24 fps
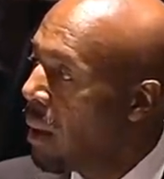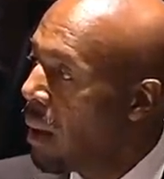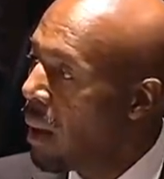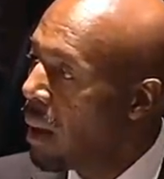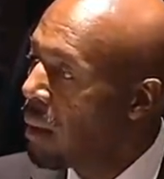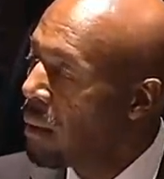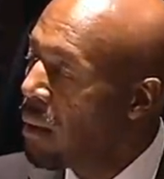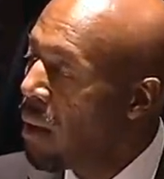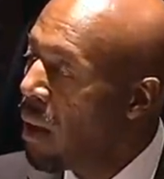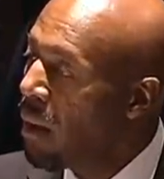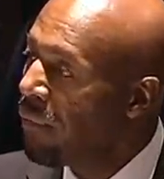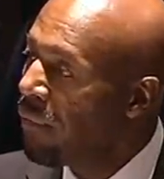
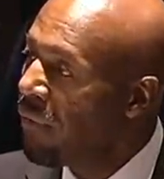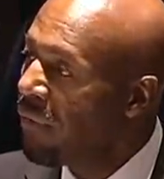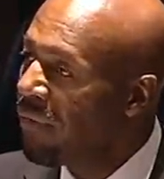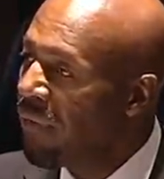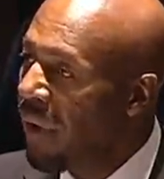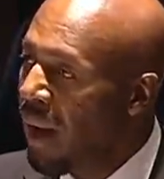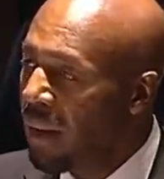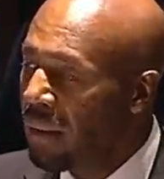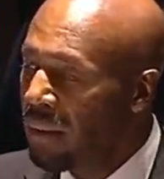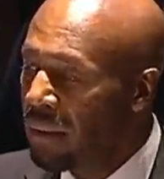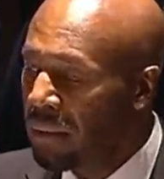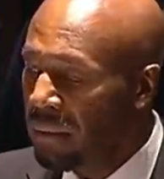Unlawful
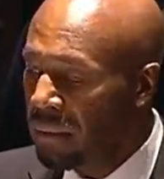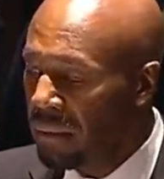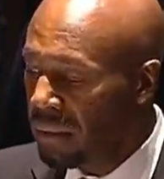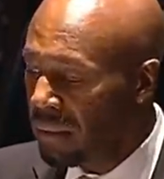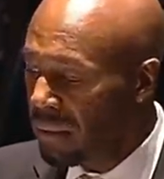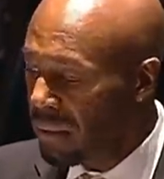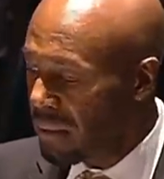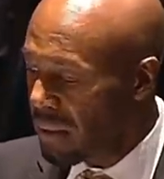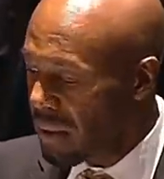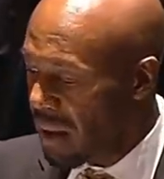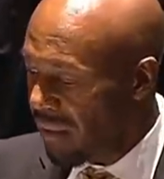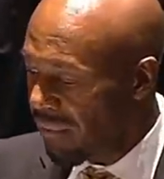violence
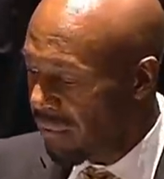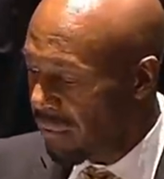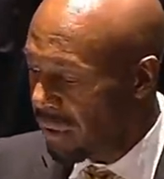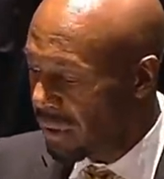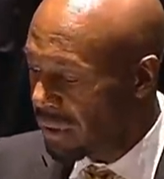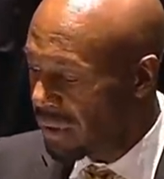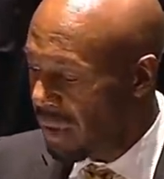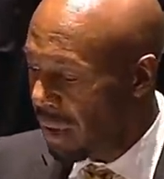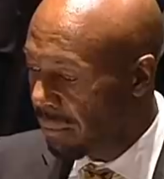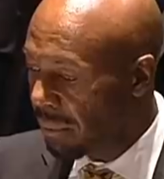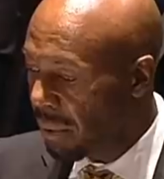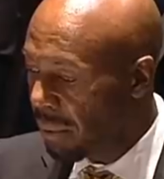is never
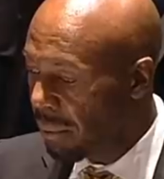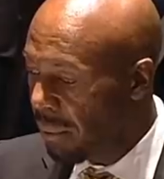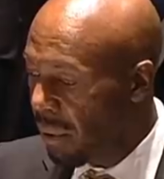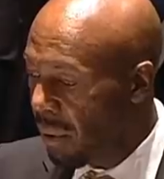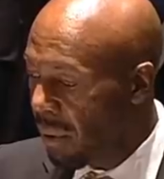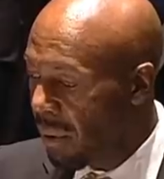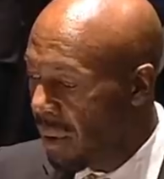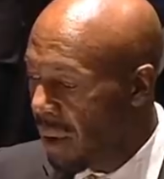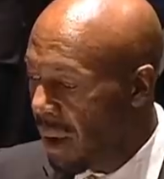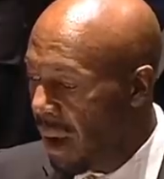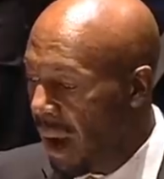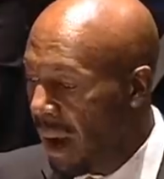
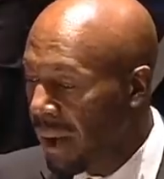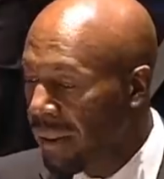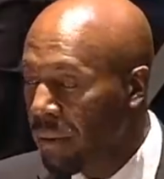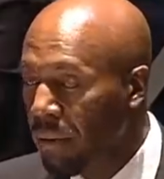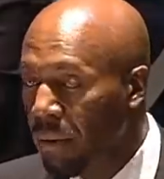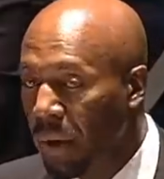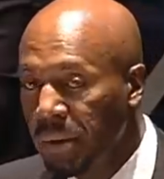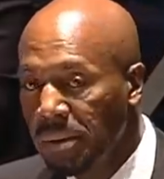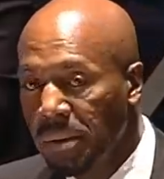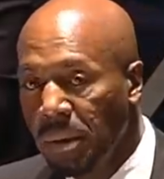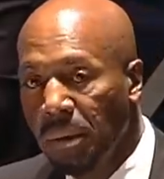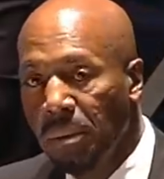acceptable, either
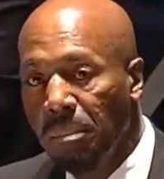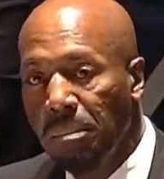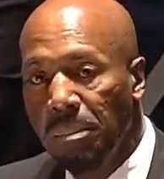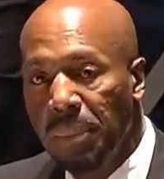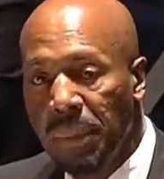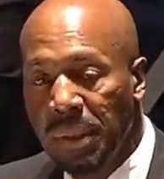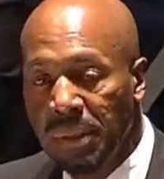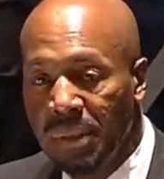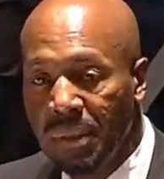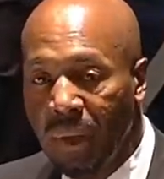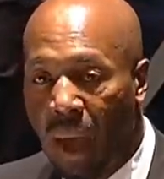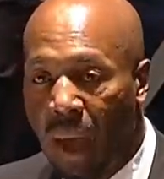as a
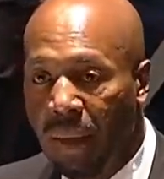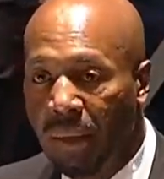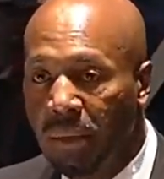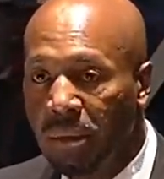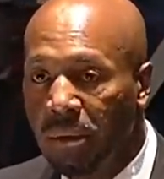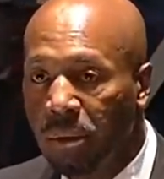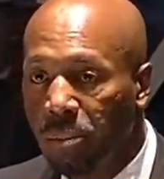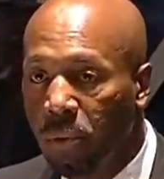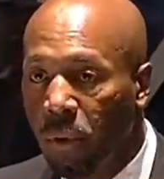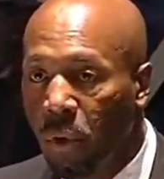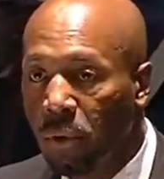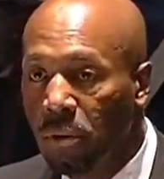misguided
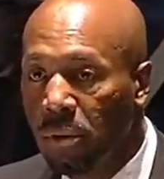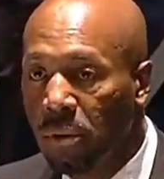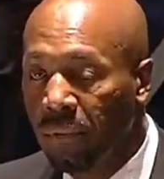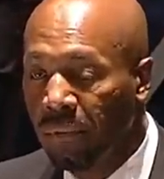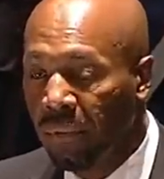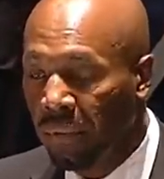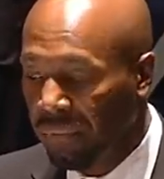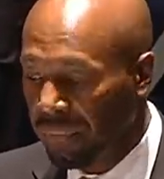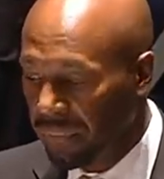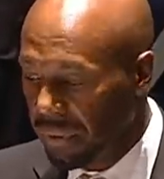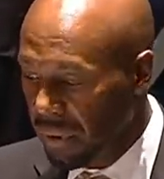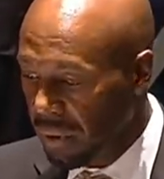approach of
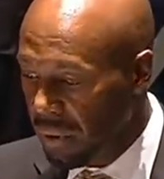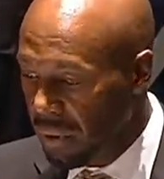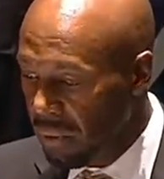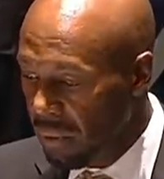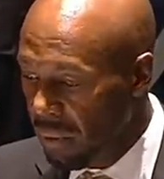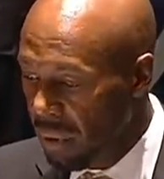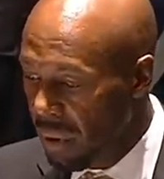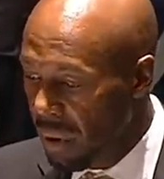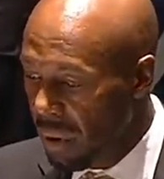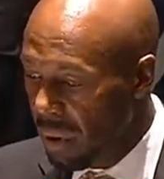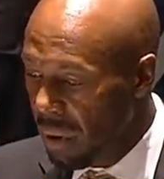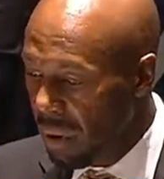a
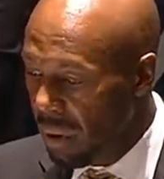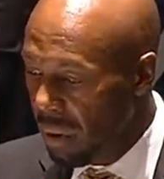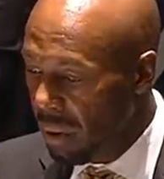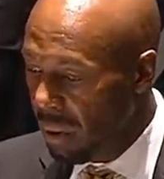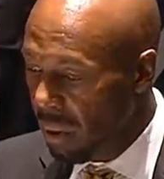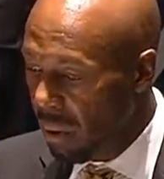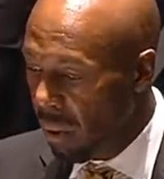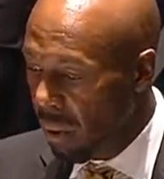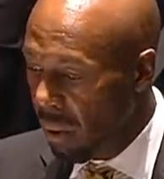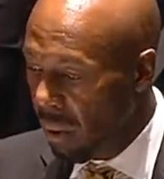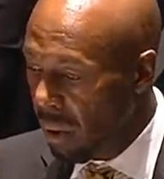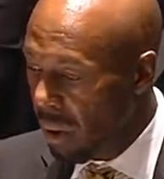few
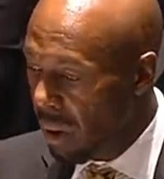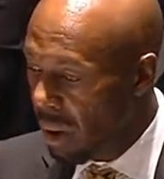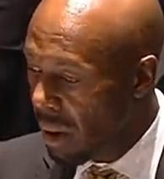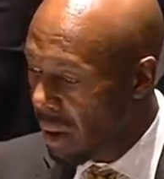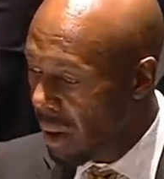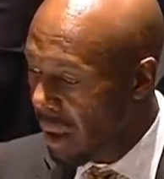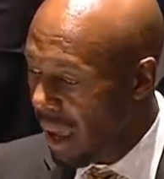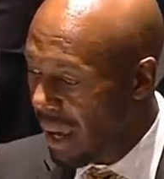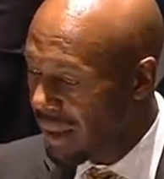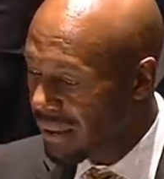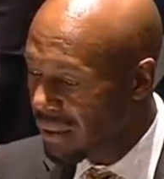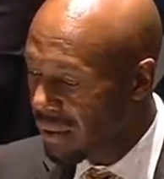or
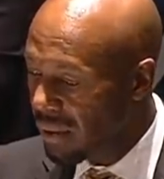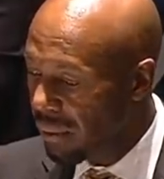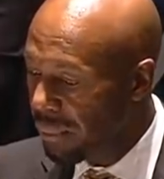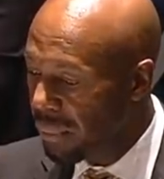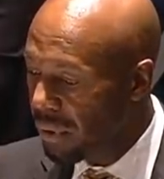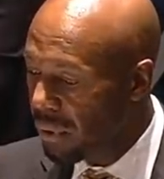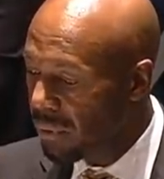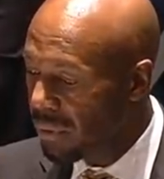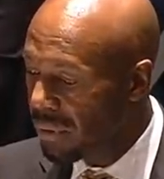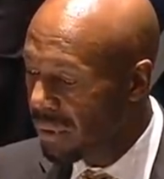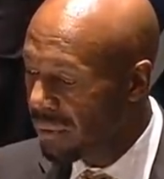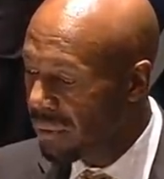as an
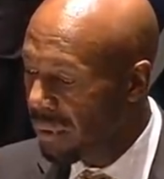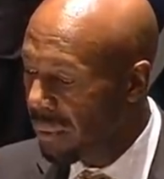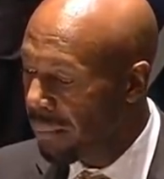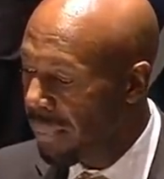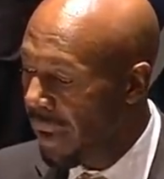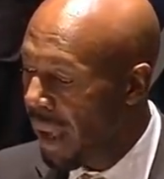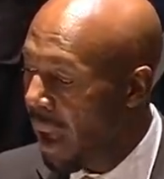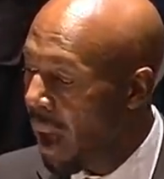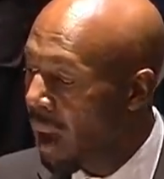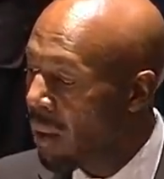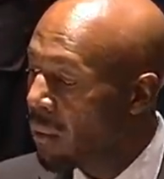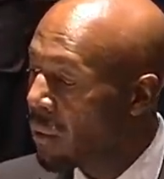abuse of the
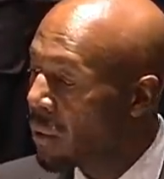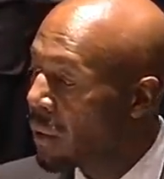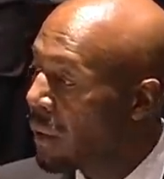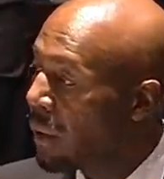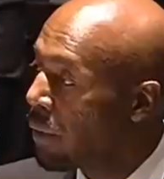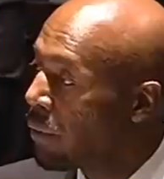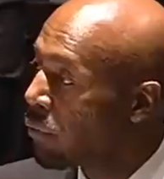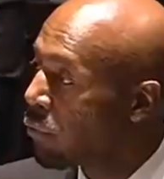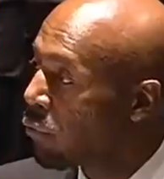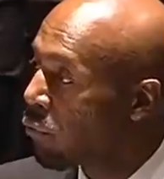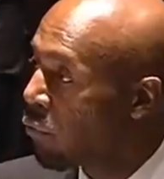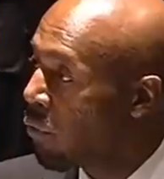power
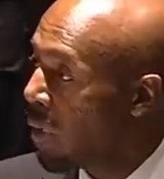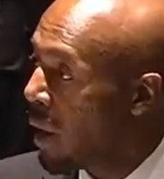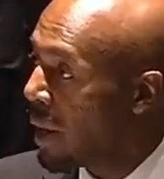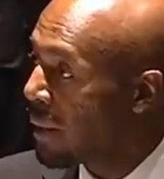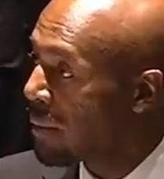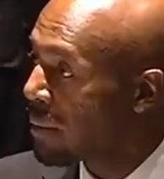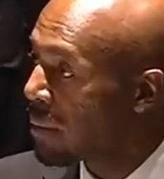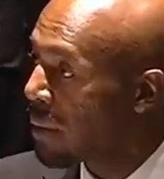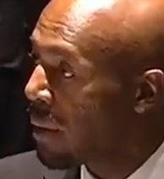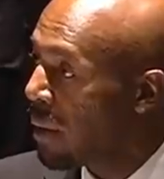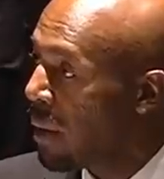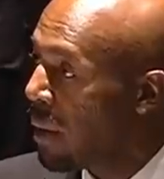and
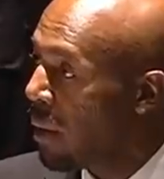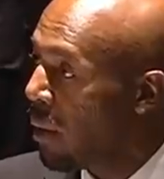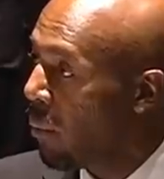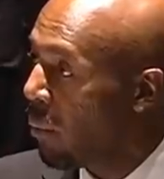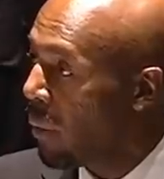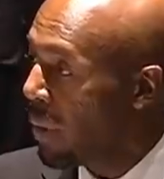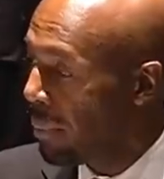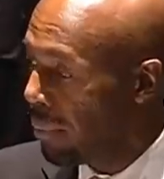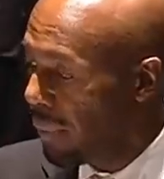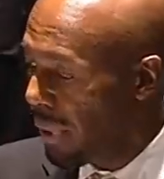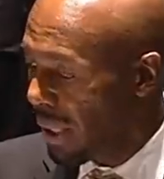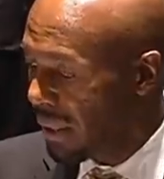trust
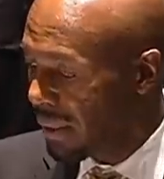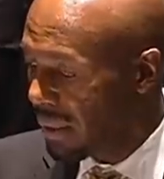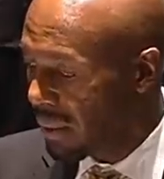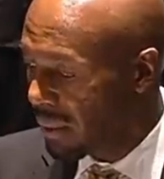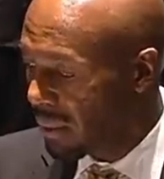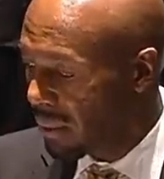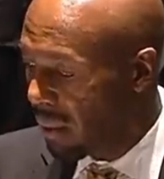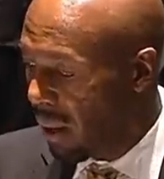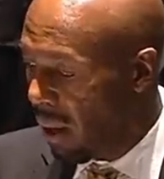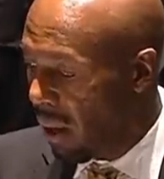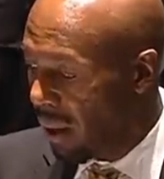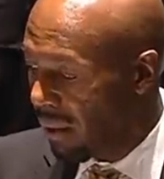we place
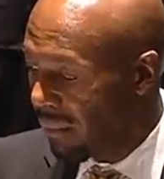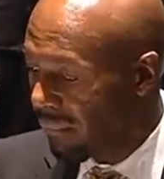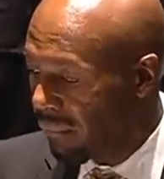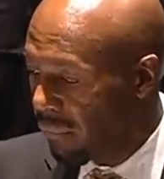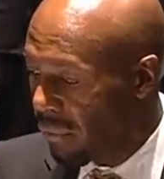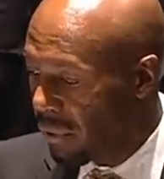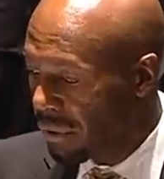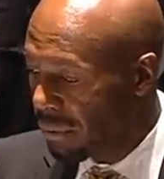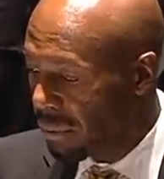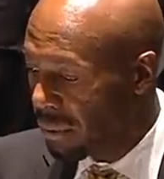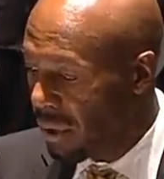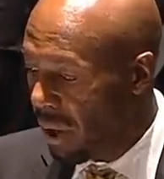in law
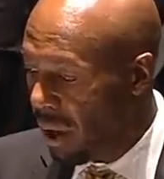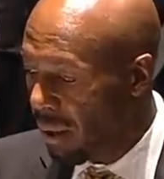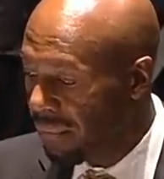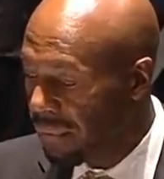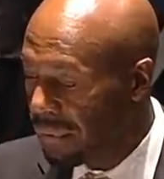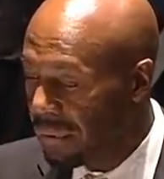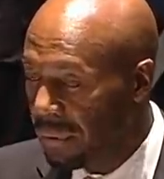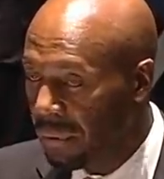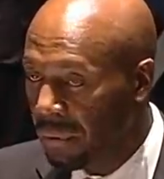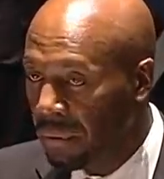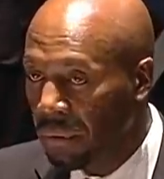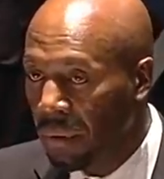enforcement
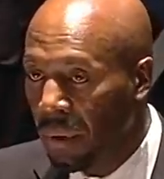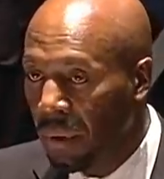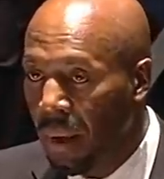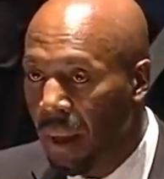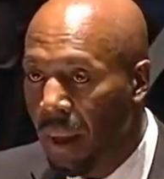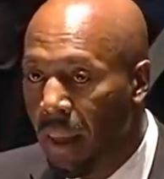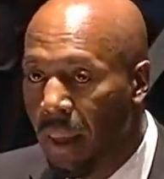officers.